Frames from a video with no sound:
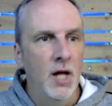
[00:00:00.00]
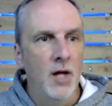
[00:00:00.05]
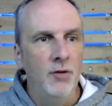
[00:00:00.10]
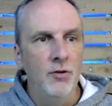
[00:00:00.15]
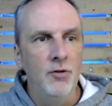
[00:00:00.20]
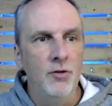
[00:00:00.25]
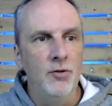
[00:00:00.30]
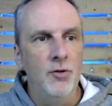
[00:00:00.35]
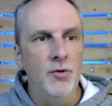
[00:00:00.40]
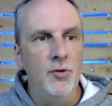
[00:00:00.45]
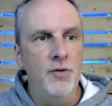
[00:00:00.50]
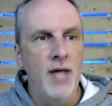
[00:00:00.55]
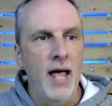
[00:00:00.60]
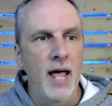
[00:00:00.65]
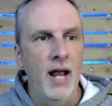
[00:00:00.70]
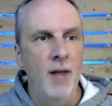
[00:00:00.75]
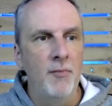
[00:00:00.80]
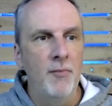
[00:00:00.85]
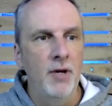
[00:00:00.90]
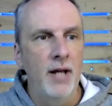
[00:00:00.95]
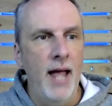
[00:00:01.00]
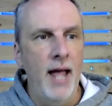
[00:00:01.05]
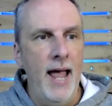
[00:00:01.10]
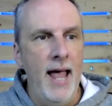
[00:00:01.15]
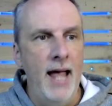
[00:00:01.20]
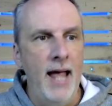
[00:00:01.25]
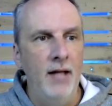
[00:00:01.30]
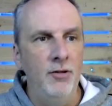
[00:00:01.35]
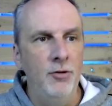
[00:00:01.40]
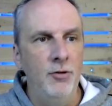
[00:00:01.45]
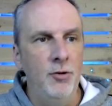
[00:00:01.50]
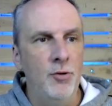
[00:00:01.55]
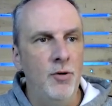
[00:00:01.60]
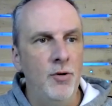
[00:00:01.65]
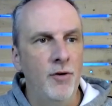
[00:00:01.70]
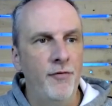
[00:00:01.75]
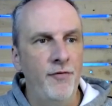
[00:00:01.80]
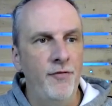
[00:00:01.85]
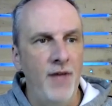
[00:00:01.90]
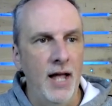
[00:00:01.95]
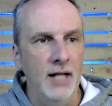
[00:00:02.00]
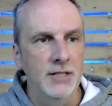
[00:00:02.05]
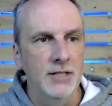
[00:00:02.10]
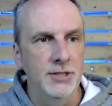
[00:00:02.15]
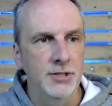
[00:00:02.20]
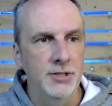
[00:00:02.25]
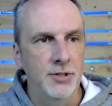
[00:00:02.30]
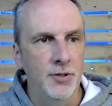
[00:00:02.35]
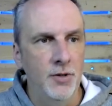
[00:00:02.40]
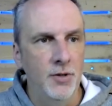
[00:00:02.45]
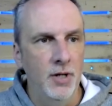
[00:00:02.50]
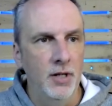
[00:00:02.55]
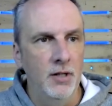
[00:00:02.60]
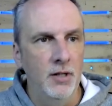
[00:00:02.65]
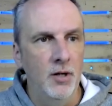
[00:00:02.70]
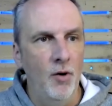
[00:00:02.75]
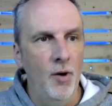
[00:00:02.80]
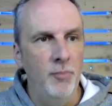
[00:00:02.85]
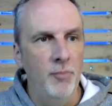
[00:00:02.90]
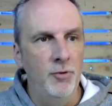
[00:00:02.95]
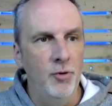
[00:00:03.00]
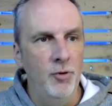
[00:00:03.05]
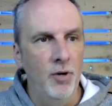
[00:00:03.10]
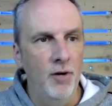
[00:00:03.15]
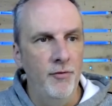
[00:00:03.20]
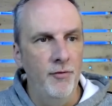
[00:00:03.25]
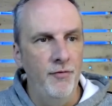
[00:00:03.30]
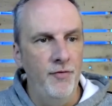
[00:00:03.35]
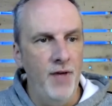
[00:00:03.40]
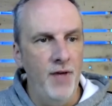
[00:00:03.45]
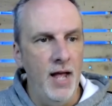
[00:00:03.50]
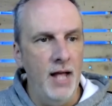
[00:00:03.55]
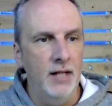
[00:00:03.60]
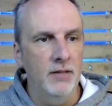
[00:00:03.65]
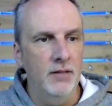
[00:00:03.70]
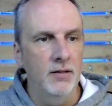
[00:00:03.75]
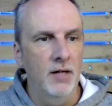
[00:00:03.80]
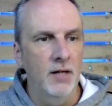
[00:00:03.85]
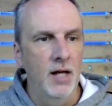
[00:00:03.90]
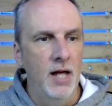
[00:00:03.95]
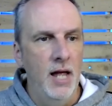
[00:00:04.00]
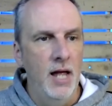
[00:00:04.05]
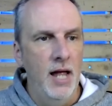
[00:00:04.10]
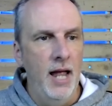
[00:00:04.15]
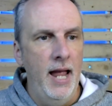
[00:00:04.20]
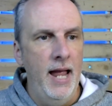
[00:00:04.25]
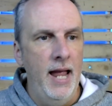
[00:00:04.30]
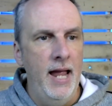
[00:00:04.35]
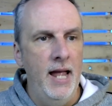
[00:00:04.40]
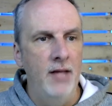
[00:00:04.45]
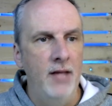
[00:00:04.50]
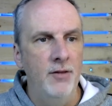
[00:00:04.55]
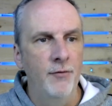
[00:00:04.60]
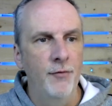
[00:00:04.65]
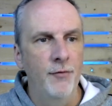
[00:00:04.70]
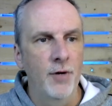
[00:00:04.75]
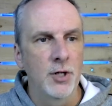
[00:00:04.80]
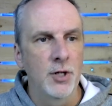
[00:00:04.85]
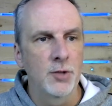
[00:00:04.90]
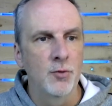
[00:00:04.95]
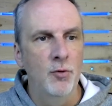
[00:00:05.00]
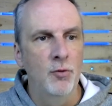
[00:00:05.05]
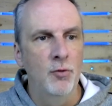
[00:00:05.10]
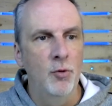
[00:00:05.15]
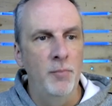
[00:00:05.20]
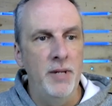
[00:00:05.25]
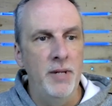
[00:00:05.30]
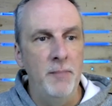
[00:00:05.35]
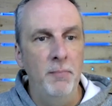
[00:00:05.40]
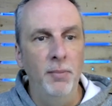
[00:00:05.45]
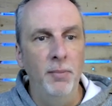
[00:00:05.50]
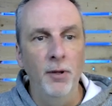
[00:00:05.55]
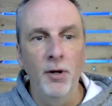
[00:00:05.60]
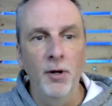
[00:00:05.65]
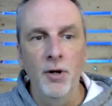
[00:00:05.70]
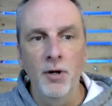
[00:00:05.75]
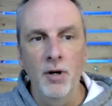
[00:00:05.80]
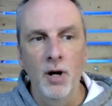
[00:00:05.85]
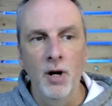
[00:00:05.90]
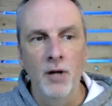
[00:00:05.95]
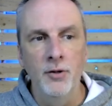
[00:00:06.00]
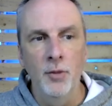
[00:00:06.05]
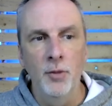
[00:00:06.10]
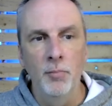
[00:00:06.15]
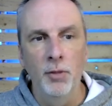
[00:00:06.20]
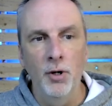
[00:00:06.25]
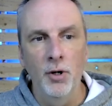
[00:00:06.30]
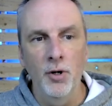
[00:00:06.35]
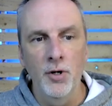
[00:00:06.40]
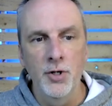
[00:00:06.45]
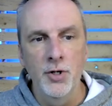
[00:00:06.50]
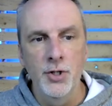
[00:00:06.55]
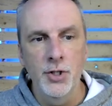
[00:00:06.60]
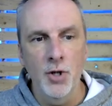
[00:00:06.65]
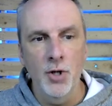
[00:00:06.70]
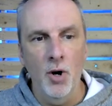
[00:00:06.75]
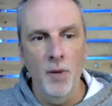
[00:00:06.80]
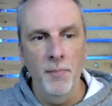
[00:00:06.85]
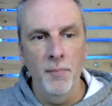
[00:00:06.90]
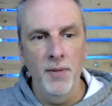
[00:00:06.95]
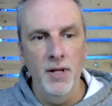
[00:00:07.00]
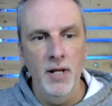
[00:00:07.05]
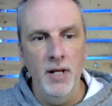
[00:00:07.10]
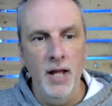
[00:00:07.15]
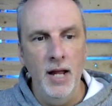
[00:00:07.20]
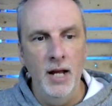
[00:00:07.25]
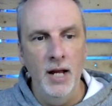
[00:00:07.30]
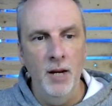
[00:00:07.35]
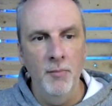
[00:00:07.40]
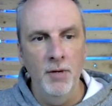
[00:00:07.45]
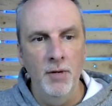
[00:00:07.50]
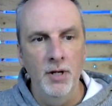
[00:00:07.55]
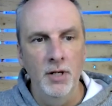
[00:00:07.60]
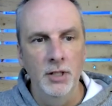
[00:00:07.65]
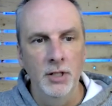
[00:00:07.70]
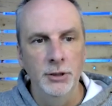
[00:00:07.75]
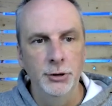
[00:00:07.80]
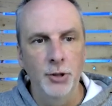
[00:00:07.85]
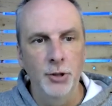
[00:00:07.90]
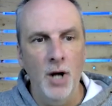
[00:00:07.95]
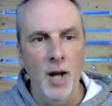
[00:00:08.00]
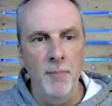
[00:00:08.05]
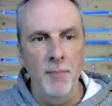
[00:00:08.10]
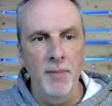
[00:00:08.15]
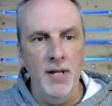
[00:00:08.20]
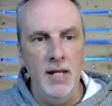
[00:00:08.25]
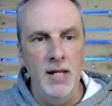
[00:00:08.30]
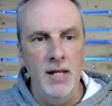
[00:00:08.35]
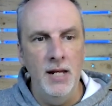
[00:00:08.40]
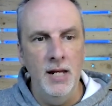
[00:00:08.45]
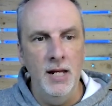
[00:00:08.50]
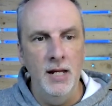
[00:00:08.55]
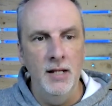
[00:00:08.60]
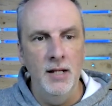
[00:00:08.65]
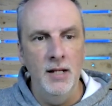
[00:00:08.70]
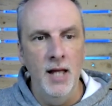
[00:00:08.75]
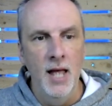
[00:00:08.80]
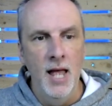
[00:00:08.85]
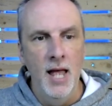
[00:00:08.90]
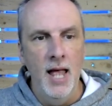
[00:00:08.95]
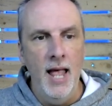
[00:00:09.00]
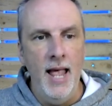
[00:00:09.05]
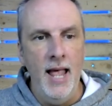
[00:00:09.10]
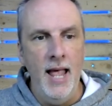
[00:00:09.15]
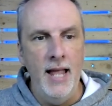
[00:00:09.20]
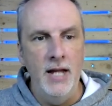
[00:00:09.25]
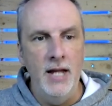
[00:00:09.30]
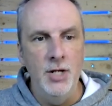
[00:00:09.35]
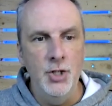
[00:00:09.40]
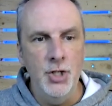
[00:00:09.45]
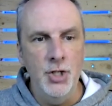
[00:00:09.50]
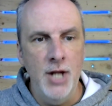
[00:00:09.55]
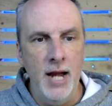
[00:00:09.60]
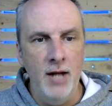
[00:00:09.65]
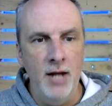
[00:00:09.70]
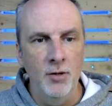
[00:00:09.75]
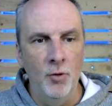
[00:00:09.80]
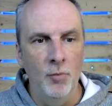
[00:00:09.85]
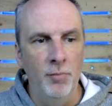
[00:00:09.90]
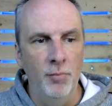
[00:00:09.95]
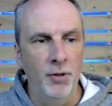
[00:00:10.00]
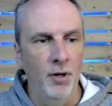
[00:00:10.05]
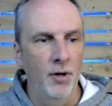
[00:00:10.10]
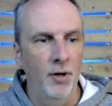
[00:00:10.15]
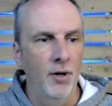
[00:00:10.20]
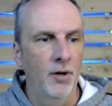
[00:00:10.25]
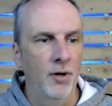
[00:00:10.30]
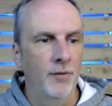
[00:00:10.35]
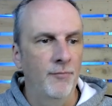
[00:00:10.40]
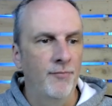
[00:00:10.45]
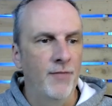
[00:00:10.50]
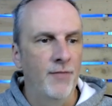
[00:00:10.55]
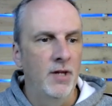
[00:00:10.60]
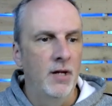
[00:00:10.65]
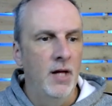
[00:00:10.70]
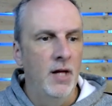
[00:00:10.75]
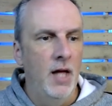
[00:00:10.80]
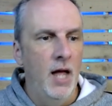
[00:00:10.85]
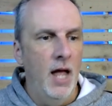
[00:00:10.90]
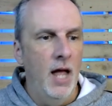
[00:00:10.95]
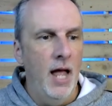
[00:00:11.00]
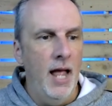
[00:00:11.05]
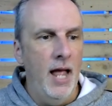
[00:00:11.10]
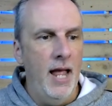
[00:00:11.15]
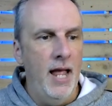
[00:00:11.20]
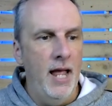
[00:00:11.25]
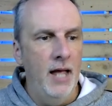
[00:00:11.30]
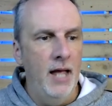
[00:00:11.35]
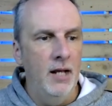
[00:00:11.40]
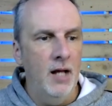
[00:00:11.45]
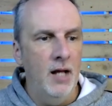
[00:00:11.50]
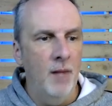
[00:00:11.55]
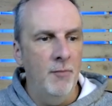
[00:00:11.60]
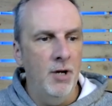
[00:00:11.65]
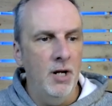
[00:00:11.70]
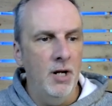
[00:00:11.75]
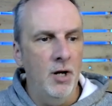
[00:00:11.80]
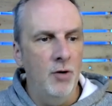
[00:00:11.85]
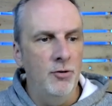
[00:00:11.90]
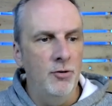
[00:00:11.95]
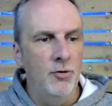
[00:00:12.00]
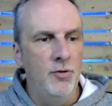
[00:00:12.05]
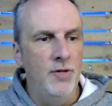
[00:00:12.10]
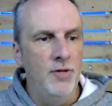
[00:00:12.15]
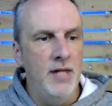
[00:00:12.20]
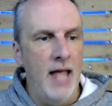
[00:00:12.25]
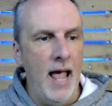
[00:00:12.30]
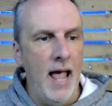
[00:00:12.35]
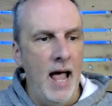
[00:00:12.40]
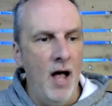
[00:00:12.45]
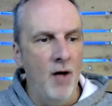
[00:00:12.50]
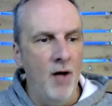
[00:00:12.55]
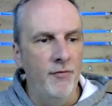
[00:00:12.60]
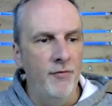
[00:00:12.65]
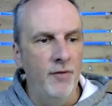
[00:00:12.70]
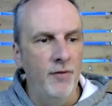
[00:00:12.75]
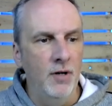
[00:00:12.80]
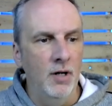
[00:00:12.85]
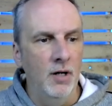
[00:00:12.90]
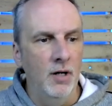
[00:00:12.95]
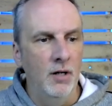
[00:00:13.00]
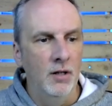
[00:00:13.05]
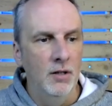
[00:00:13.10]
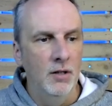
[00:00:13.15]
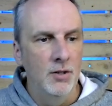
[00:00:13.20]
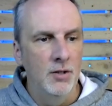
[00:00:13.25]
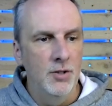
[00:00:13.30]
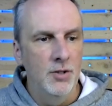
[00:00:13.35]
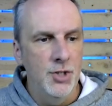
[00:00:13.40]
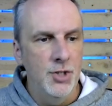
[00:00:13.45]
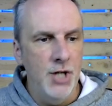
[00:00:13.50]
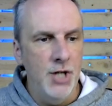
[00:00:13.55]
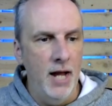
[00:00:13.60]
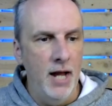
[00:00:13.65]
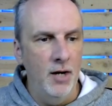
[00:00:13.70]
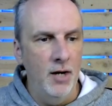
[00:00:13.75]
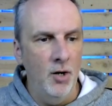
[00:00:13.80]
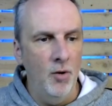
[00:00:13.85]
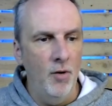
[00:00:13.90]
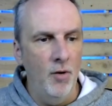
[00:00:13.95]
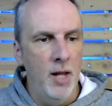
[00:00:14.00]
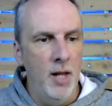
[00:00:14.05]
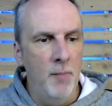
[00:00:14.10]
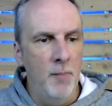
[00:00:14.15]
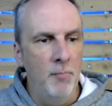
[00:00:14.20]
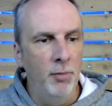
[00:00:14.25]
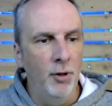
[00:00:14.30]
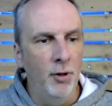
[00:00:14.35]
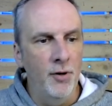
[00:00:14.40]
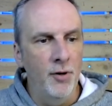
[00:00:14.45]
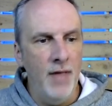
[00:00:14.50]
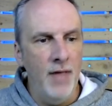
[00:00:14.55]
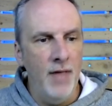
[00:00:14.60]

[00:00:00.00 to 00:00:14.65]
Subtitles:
To do that, I'm going to add two effects to it. Go up to Effect, and the first one will be Blur under Blur and Sharpen, and I'm going to drop in a channel blur. And I'm going to go to the alpha channel and blur